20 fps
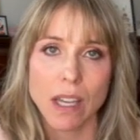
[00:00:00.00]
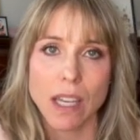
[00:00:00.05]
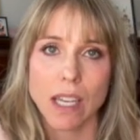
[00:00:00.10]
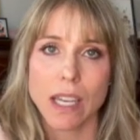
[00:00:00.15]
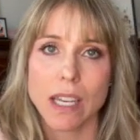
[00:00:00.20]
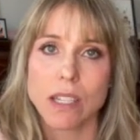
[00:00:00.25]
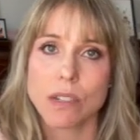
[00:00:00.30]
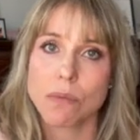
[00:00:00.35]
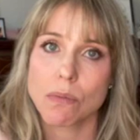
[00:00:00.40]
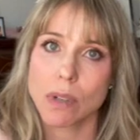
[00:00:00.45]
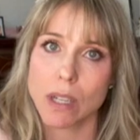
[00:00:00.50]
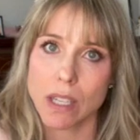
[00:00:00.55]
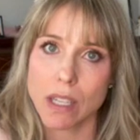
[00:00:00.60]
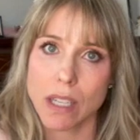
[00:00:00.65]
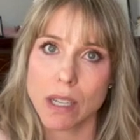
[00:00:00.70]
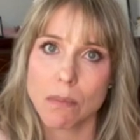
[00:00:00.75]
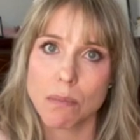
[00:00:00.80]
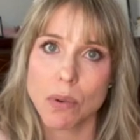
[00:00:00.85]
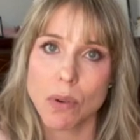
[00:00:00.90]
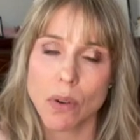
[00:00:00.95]
is
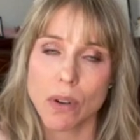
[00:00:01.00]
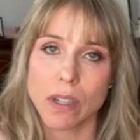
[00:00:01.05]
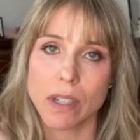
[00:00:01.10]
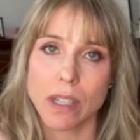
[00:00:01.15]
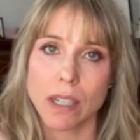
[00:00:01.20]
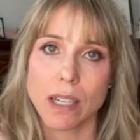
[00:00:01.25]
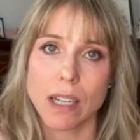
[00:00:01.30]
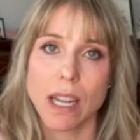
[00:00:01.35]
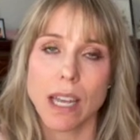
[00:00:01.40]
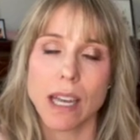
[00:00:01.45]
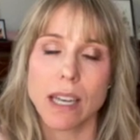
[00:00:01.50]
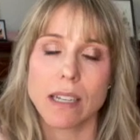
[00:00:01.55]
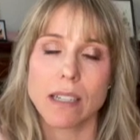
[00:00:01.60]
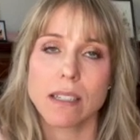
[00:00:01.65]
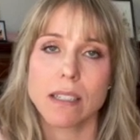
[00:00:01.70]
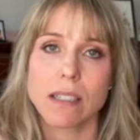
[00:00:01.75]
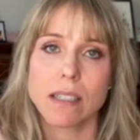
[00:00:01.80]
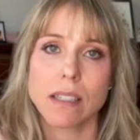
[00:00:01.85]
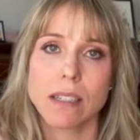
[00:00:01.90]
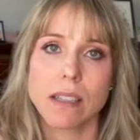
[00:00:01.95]
really important.
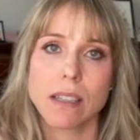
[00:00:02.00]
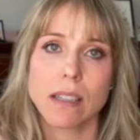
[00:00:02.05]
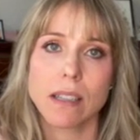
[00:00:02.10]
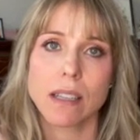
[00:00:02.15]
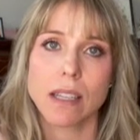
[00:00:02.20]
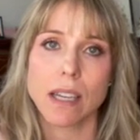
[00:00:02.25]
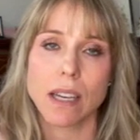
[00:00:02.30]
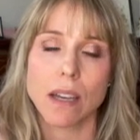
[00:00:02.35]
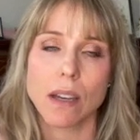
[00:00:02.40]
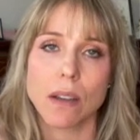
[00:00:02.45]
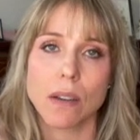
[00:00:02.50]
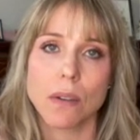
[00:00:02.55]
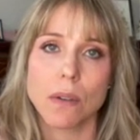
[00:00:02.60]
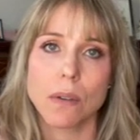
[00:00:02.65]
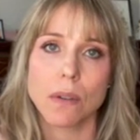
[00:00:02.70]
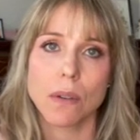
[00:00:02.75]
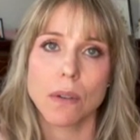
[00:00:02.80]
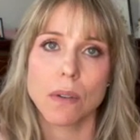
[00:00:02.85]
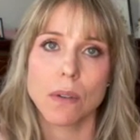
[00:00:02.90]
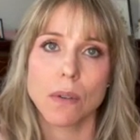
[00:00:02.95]
And
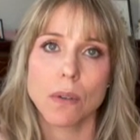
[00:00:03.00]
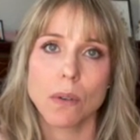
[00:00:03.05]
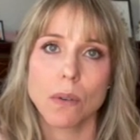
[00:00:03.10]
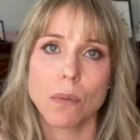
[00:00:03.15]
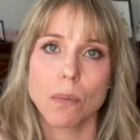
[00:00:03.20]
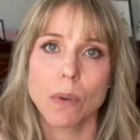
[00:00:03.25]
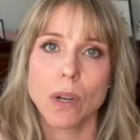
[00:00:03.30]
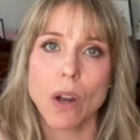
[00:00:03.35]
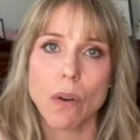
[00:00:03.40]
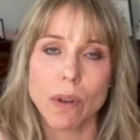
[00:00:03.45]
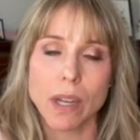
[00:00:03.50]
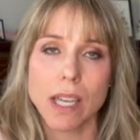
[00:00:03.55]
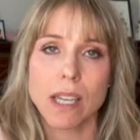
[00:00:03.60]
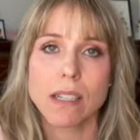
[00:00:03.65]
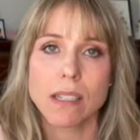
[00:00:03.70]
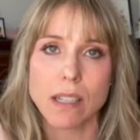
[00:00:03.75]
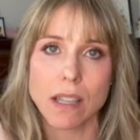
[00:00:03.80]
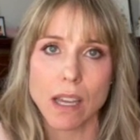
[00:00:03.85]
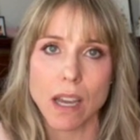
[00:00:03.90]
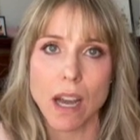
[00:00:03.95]
the going
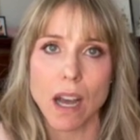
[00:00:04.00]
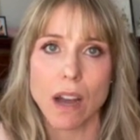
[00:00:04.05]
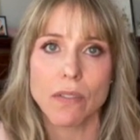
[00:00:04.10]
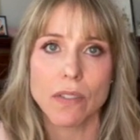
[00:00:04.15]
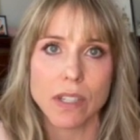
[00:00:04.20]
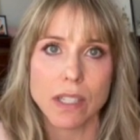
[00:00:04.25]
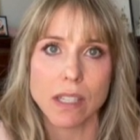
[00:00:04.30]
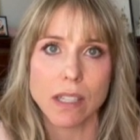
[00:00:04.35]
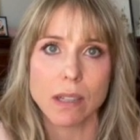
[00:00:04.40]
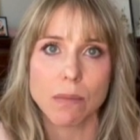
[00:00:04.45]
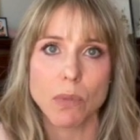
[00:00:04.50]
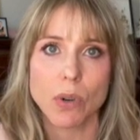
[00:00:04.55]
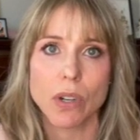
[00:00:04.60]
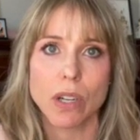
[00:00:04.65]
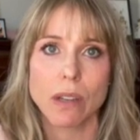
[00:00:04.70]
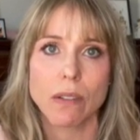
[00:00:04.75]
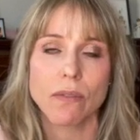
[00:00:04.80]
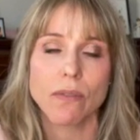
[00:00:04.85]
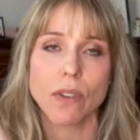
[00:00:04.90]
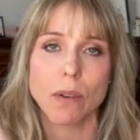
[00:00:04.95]
into the office in the
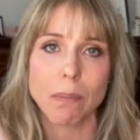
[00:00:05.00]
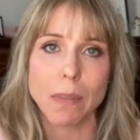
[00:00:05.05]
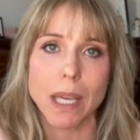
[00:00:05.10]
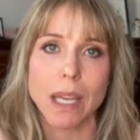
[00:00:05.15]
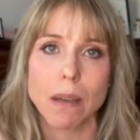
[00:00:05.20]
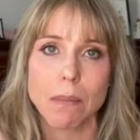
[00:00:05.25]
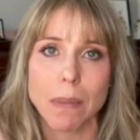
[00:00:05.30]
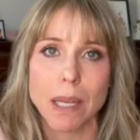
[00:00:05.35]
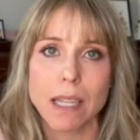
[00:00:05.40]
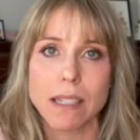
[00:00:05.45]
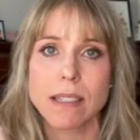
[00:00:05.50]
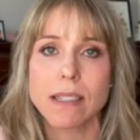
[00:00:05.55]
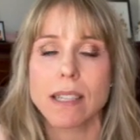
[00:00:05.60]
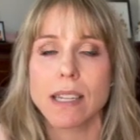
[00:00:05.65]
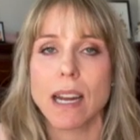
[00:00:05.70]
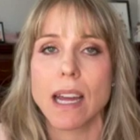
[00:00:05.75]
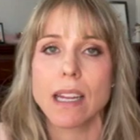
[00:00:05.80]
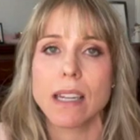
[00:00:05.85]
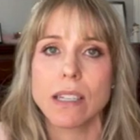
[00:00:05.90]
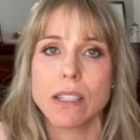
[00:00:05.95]
morning for me means
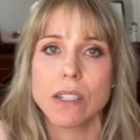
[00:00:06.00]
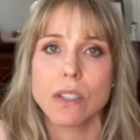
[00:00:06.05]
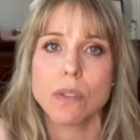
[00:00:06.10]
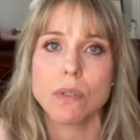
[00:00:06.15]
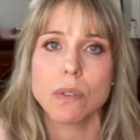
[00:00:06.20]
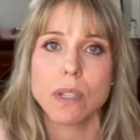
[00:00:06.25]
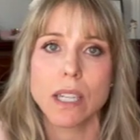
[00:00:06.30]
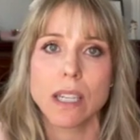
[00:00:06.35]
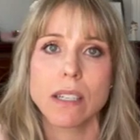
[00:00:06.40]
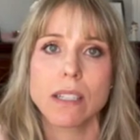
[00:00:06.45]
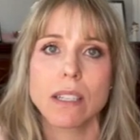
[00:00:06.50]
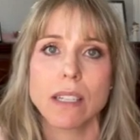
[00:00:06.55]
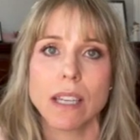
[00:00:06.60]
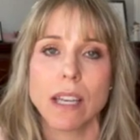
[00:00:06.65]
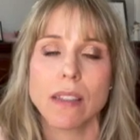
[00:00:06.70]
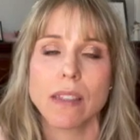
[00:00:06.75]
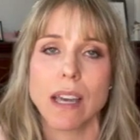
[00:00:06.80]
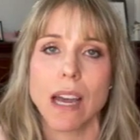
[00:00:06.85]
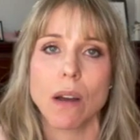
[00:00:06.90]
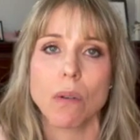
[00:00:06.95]
that I do need to
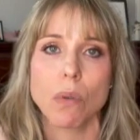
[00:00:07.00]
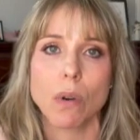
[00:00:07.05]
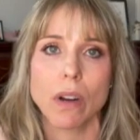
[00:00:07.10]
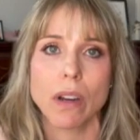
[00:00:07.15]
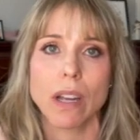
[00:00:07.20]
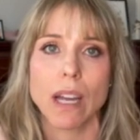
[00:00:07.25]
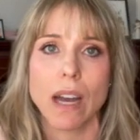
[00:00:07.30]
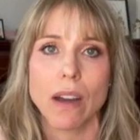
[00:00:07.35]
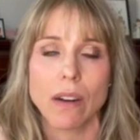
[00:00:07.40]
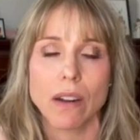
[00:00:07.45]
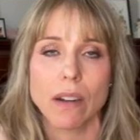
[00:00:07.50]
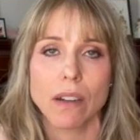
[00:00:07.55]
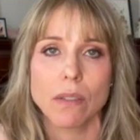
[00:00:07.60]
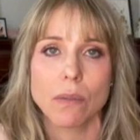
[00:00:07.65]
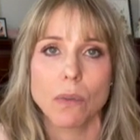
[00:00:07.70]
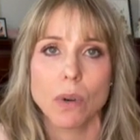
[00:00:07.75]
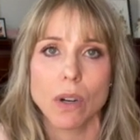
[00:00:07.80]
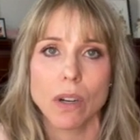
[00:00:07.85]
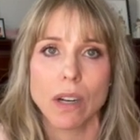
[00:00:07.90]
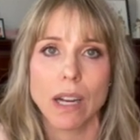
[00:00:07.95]
get that
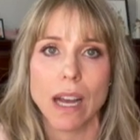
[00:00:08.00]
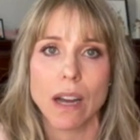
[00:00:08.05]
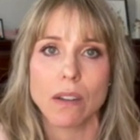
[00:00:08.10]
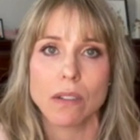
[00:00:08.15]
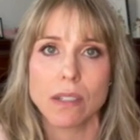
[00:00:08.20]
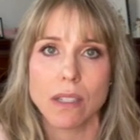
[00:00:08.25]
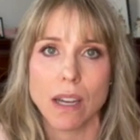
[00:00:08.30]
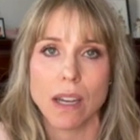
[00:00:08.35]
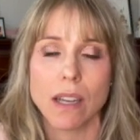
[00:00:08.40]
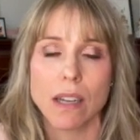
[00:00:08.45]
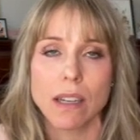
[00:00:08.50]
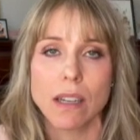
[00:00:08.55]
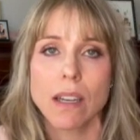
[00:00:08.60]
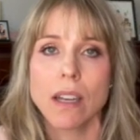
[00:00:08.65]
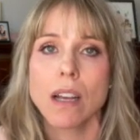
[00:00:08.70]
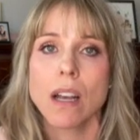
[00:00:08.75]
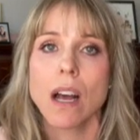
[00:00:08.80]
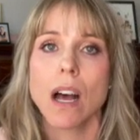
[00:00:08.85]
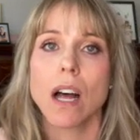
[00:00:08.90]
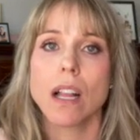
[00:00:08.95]
workout done
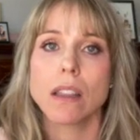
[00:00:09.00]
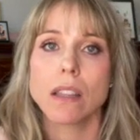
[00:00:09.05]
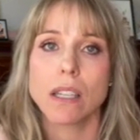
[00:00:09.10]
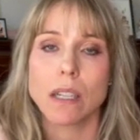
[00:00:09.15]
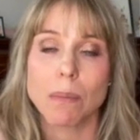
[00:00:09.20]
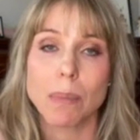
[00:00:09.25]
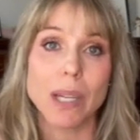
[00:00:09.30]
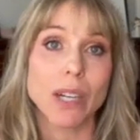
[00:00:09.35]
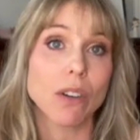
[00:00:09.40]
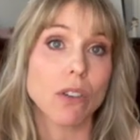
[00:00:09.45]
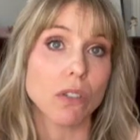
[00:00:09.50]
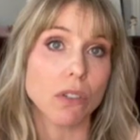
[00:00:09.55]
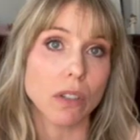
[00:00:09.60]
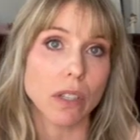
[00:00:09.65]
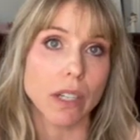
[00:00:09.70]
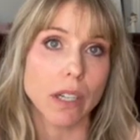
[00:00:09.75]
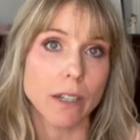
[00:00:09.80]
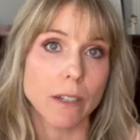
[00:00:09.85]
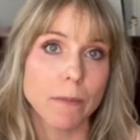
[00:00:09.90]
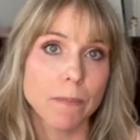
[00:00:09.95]
a little bit
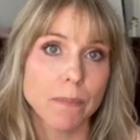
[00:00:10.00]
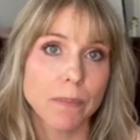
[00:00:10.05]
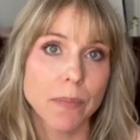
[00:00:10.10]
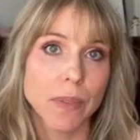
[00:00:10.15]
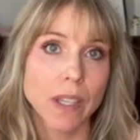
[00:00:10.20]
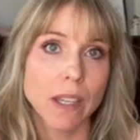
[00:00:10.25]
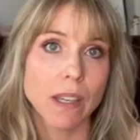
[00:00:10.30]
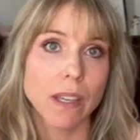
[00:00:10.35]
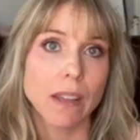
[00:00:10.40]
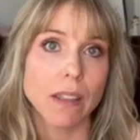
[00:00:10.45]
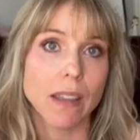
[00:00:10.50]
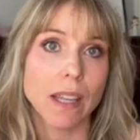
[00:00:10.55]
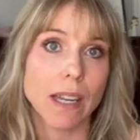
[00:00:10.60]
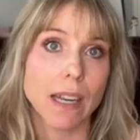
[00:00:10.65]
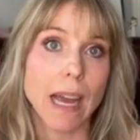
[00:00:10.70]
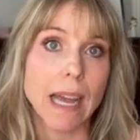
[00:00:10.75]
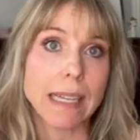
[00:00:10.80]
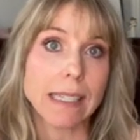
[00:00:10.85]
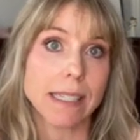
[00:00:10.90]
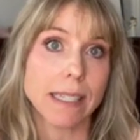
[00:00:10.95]
earlier than
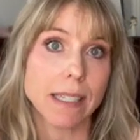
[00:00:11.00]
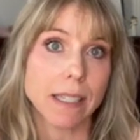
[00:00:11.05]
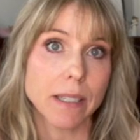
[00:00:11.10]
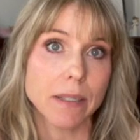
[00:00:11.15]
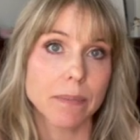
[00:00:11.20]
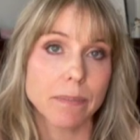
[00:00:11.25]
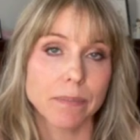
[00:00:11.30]
I did